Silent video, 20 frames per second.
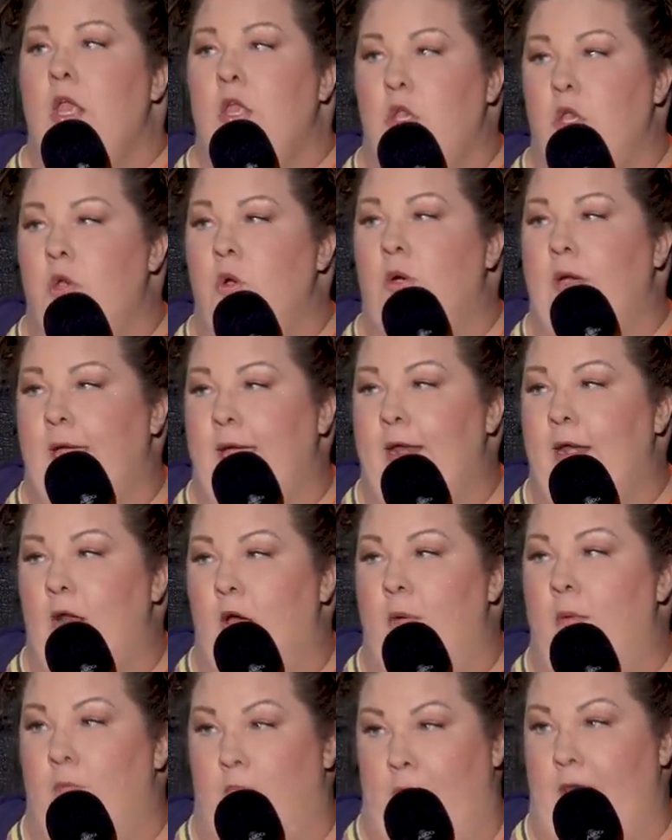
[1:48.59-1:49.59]
You
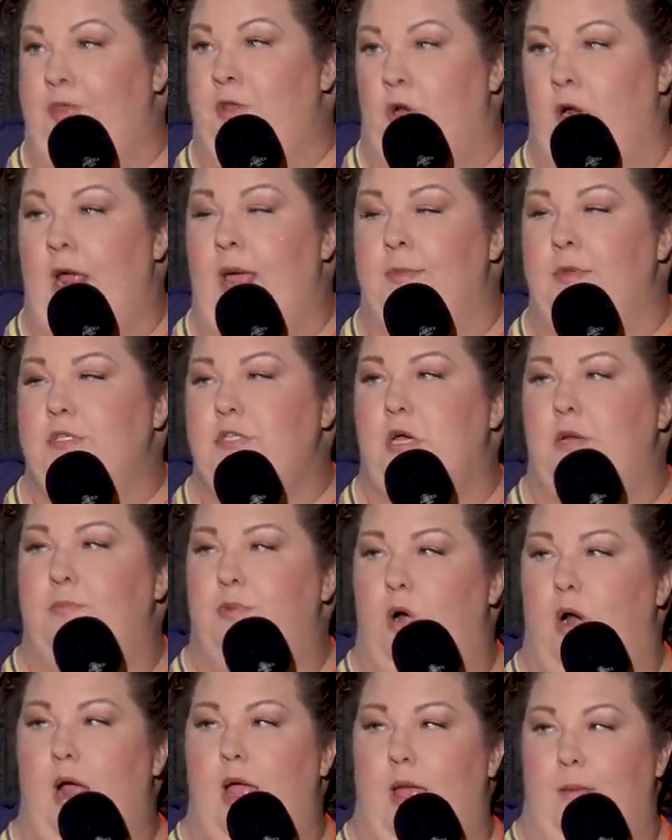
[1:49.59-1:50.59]
can, with your Amazon
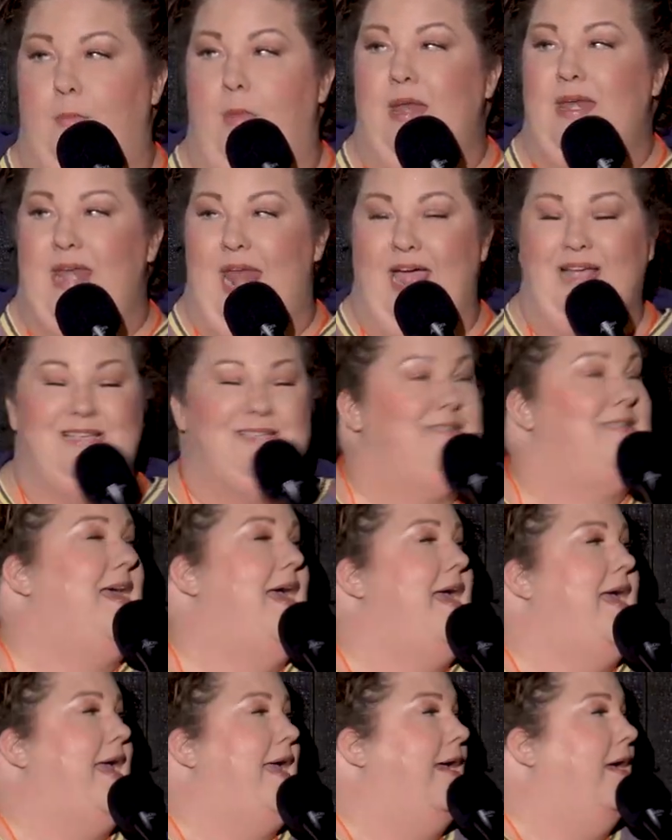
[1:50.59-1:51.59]
Prime, next
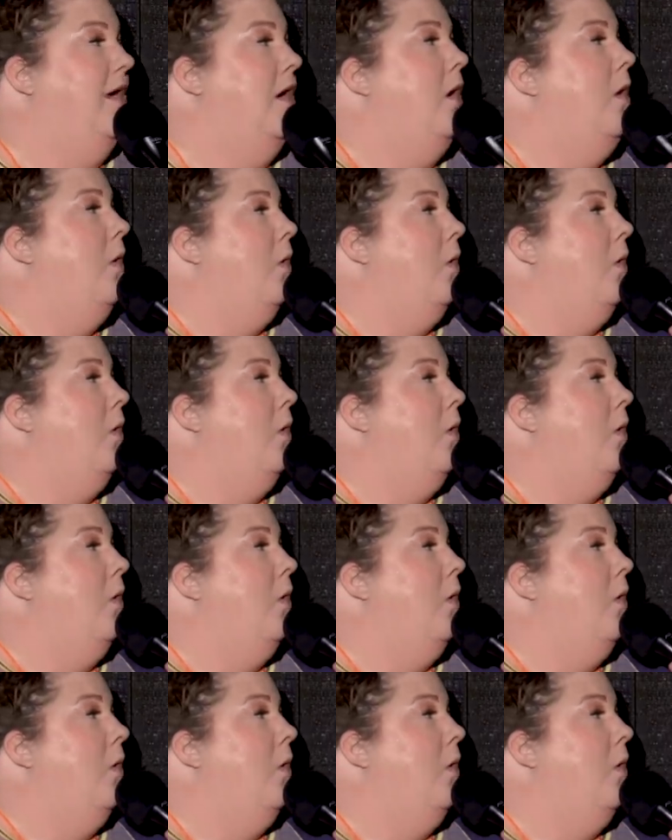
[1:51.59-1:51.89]
day,